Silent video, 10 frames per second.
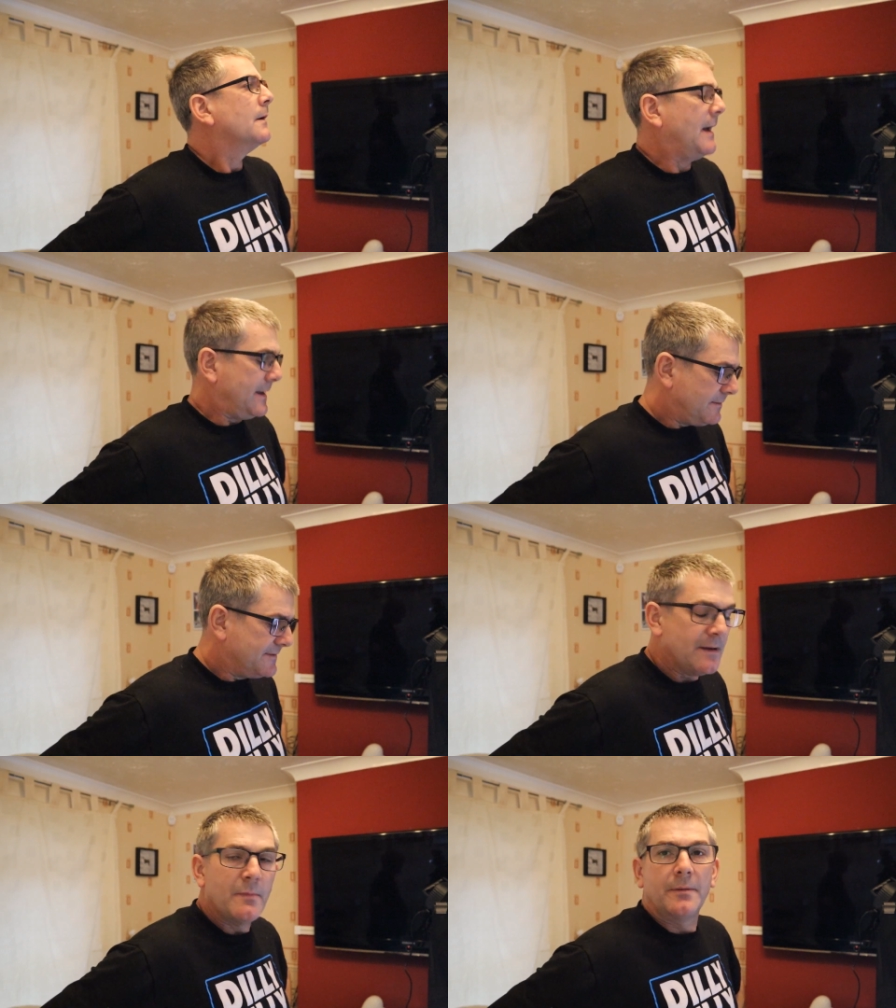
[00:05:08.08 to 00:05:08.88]
Okay, so
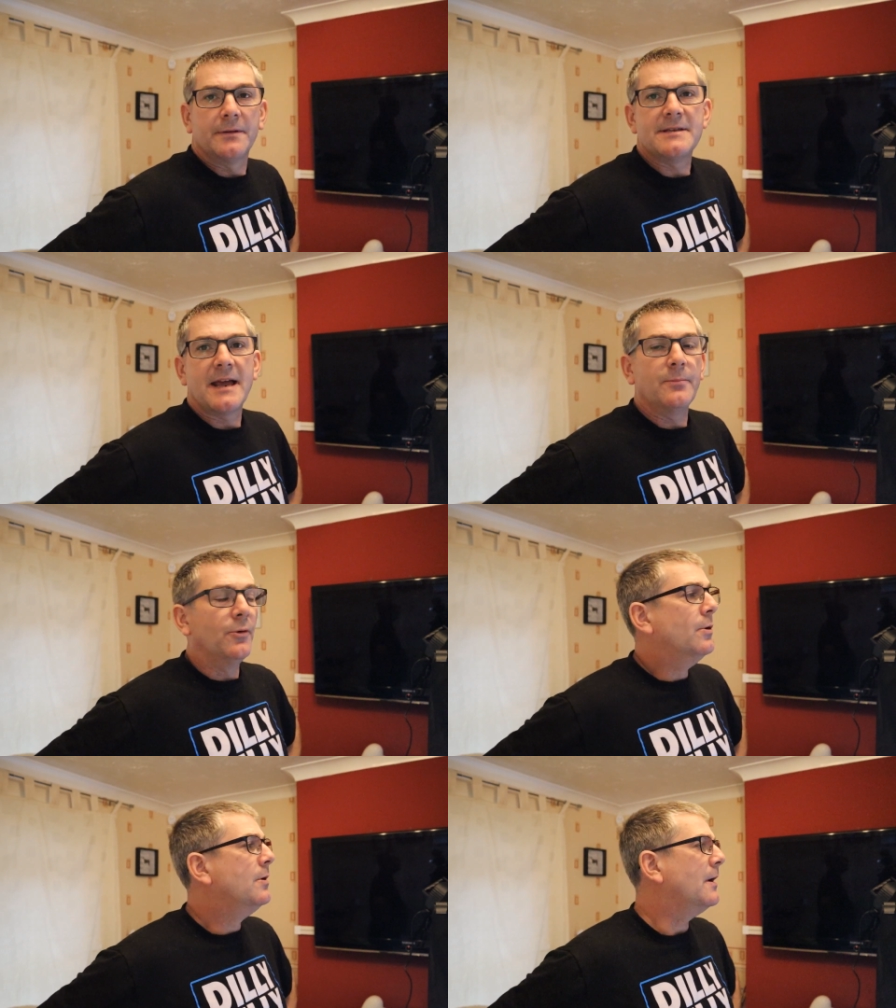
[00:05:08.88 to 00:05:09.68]
I've set them up on the
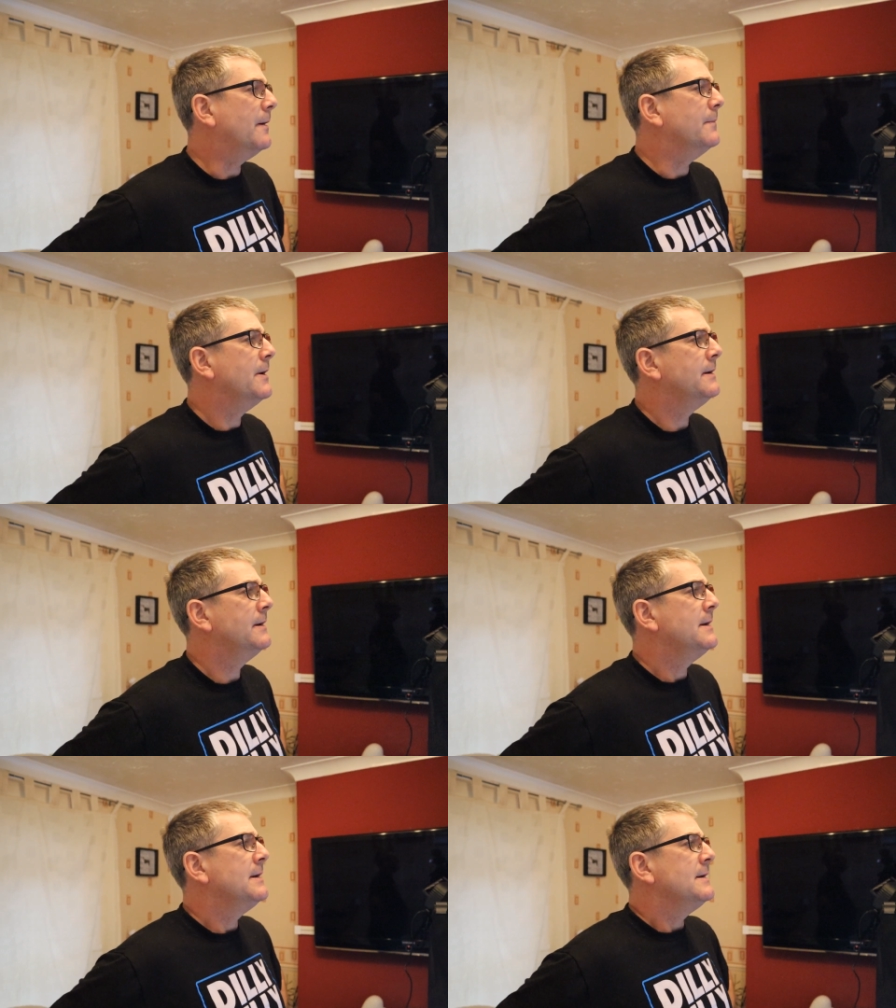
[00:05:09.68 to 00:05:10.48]
table.
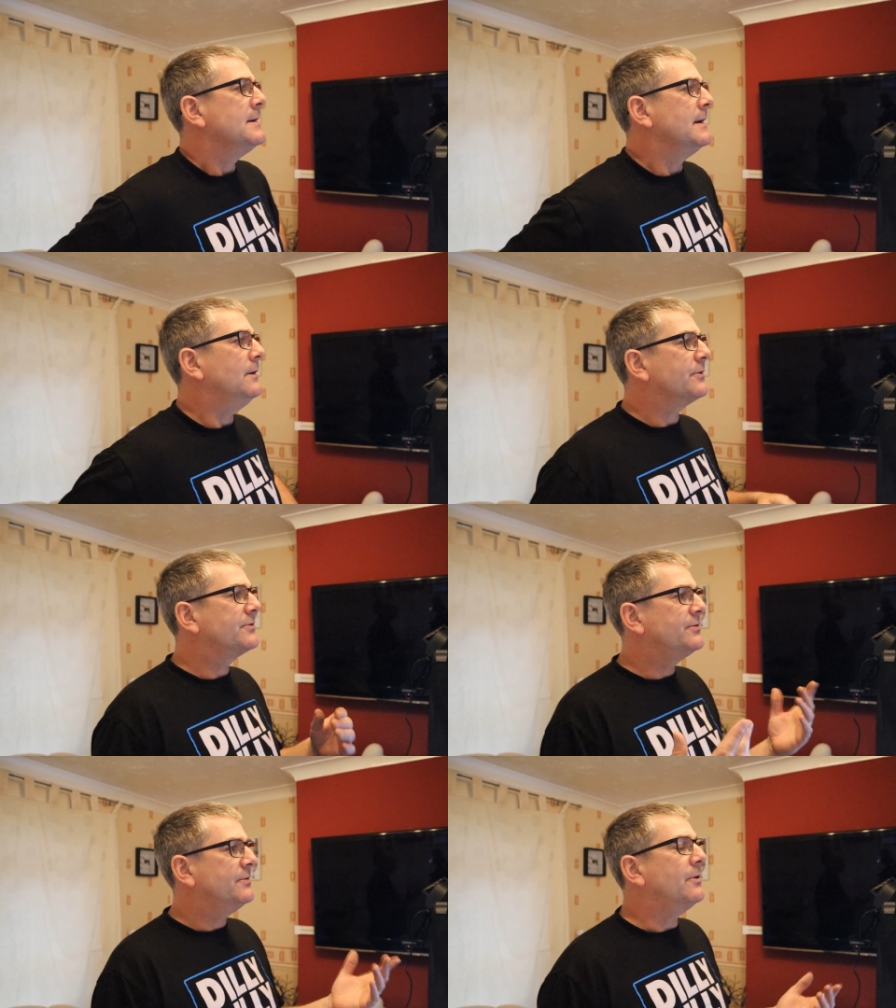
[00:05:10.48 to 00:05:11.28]
It
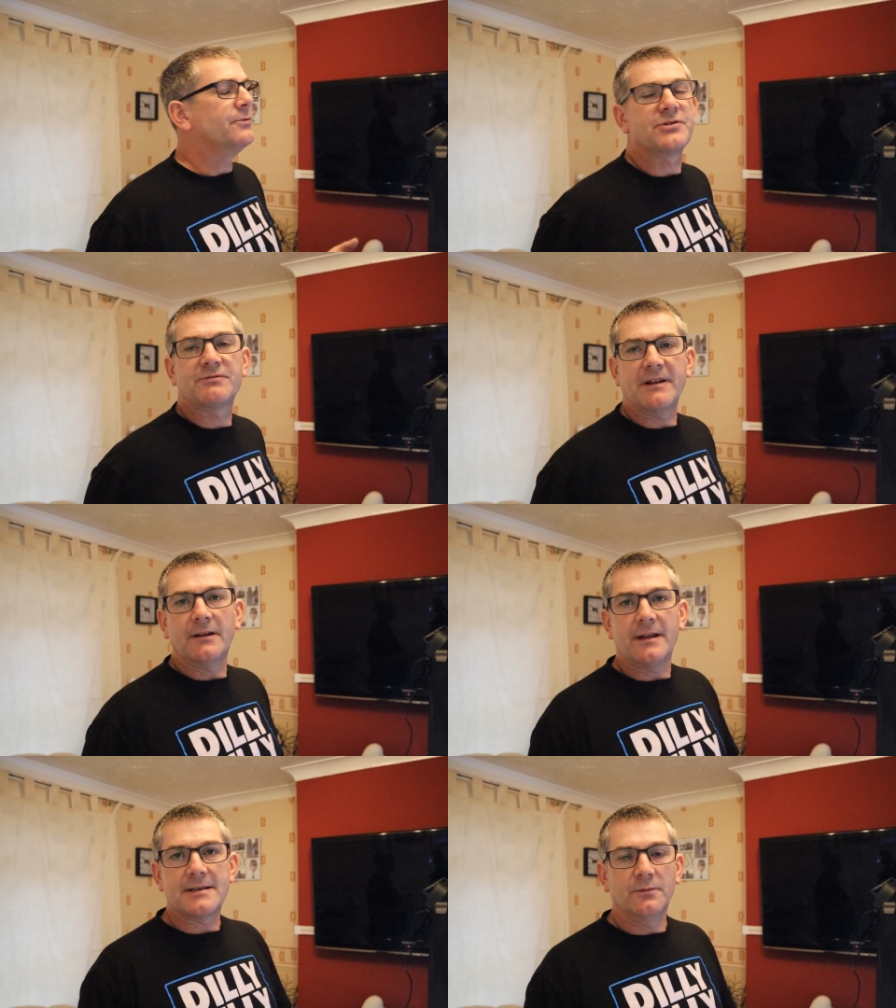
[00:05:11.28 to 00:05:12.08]
looks on the screen
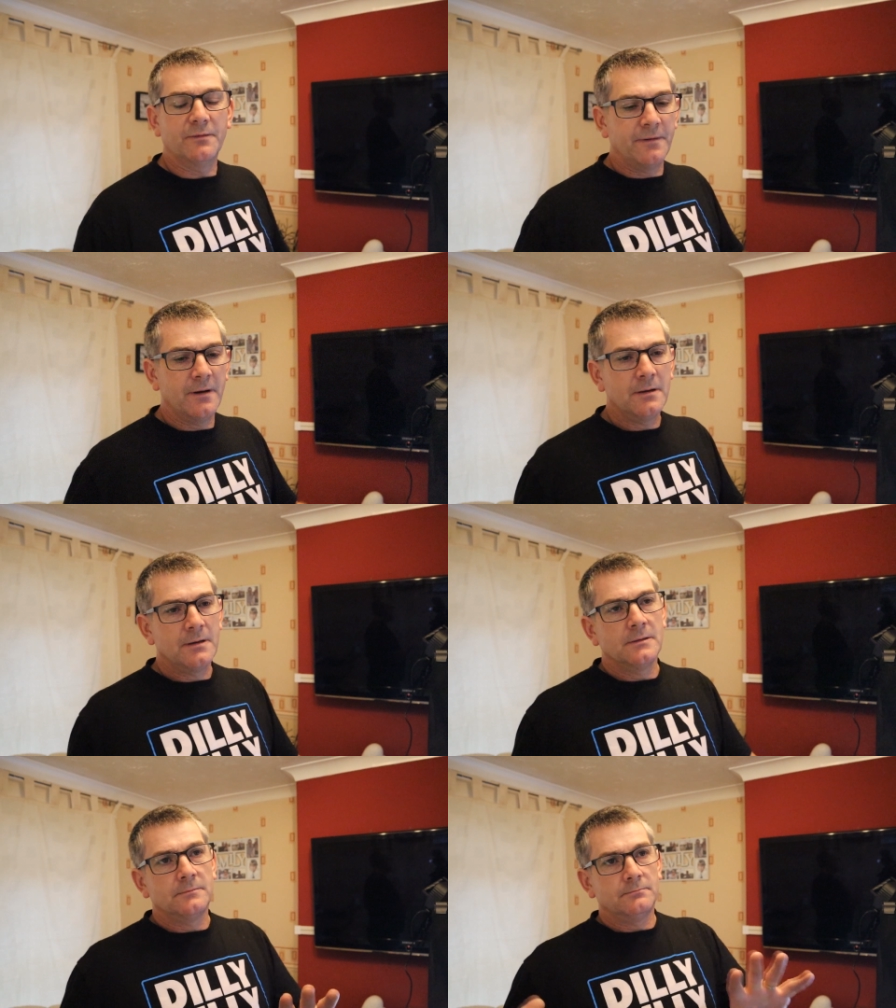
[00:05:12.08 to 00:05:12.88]
like they're sort of
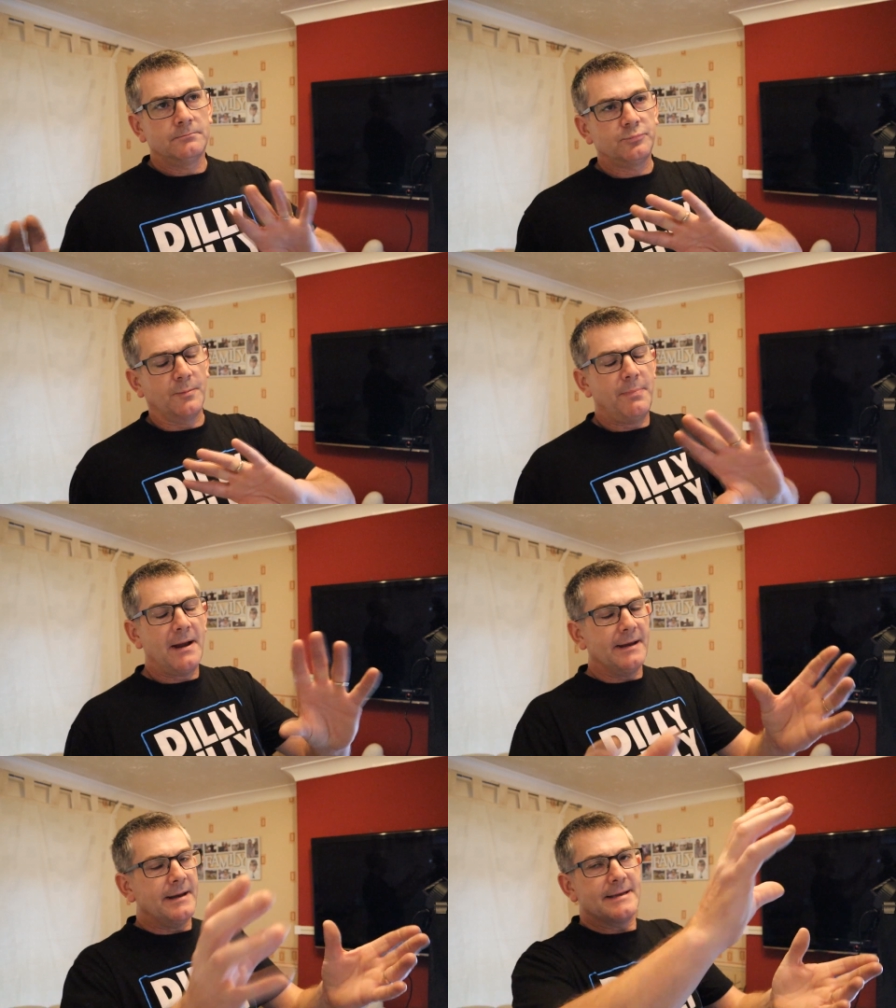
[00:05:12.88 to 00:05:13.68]

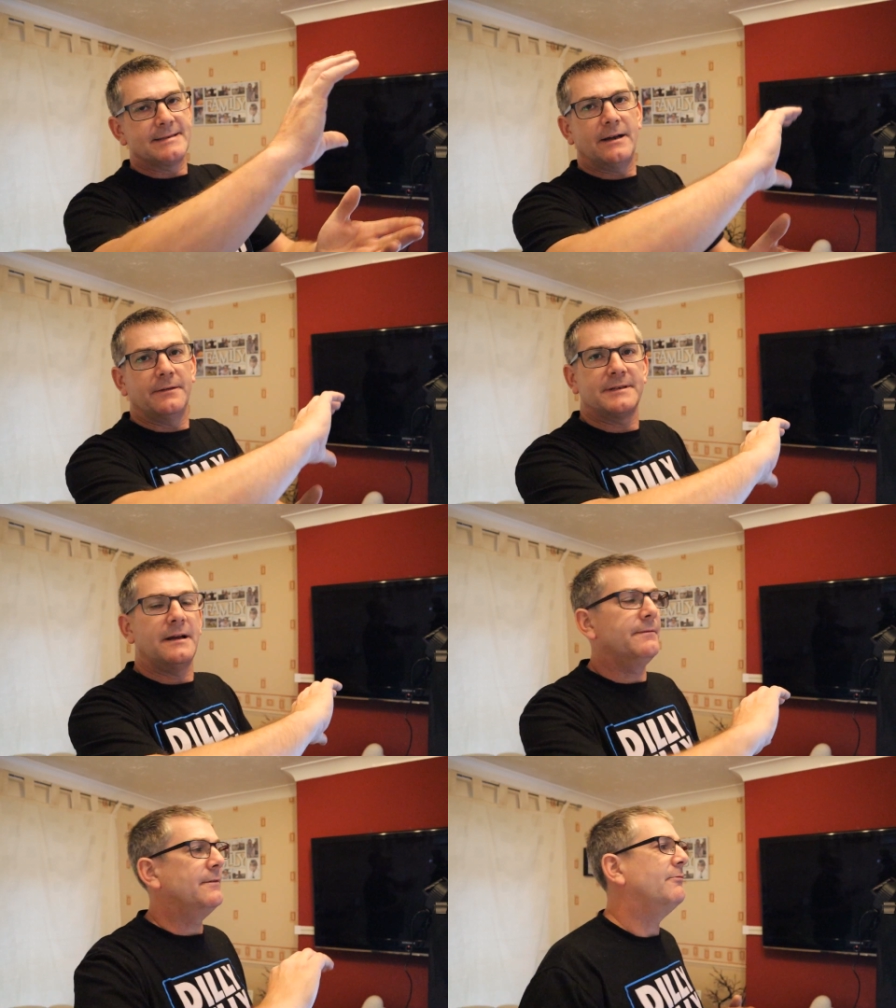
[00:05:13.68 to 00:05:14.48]
propelling themselves
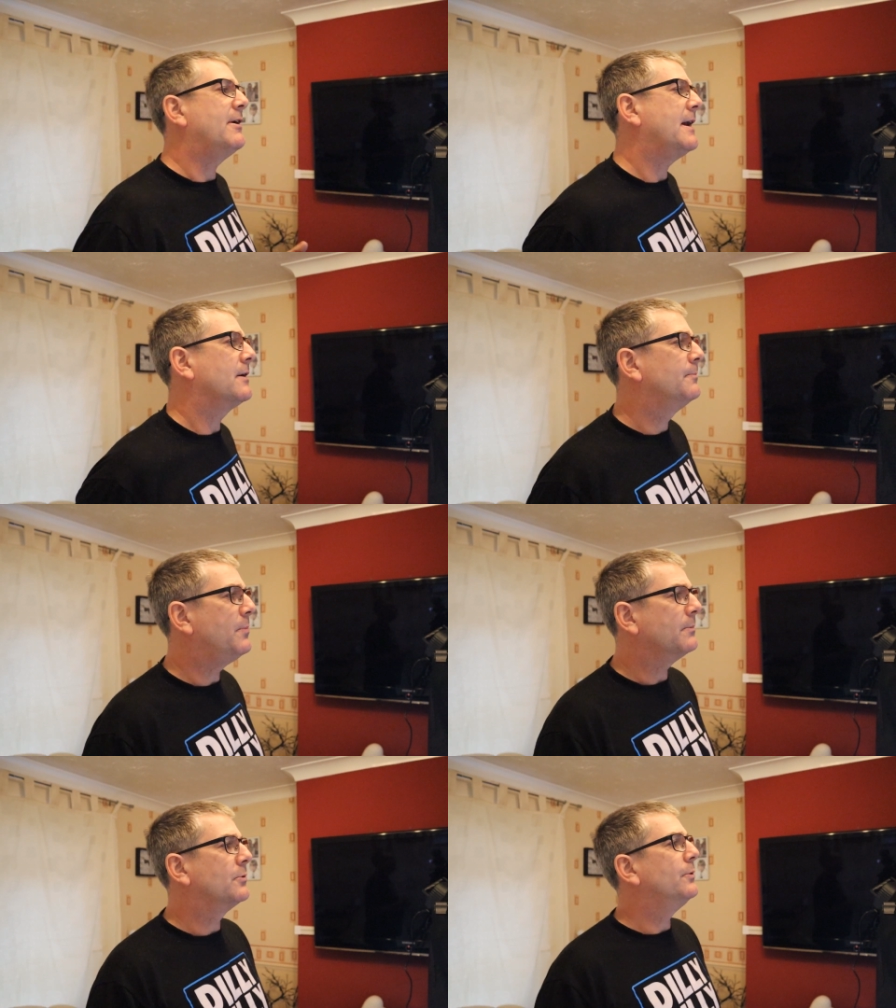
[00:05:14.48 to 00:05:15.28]
out of the right angle
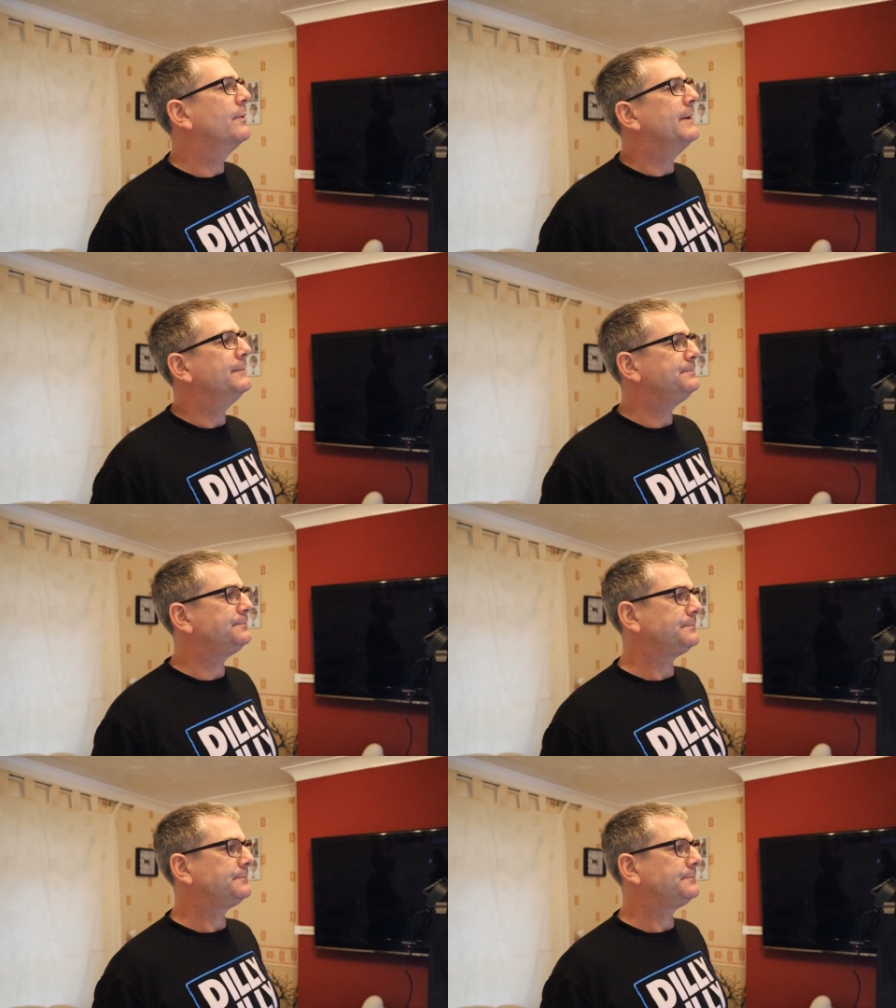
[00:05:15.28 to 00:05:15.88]
bottom corner.